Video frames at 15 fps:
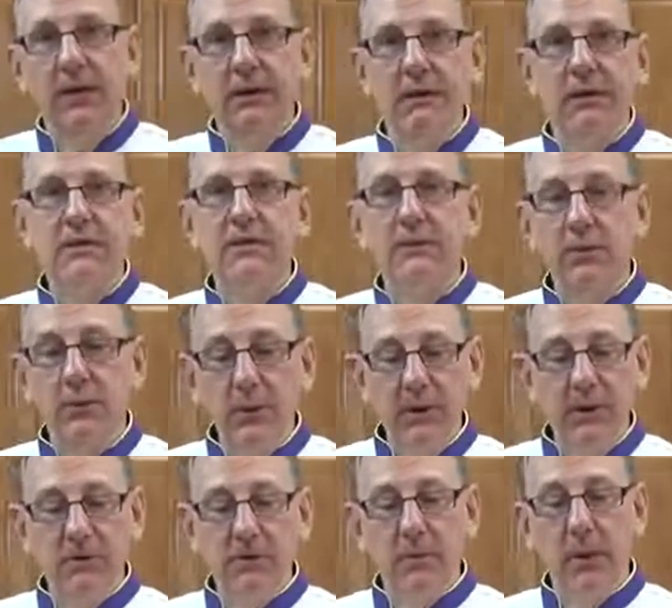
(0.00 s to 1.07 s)
an instant
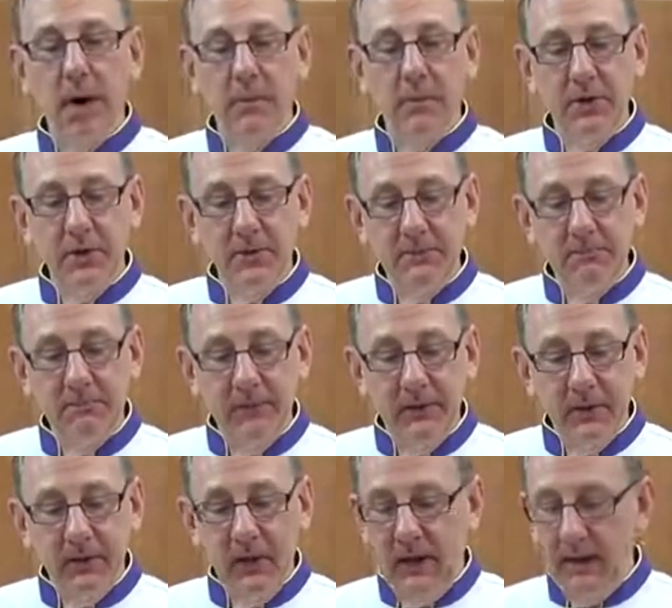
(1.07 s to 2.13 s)
reading thermometer,
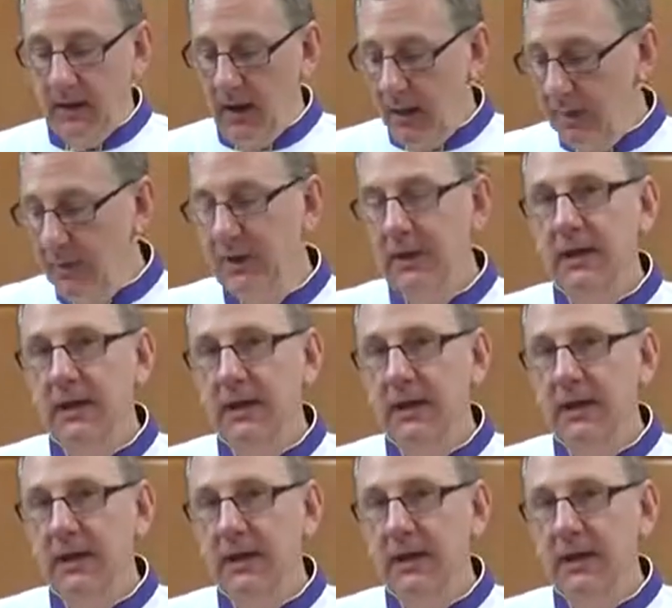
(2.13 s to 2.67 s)
and I'm going to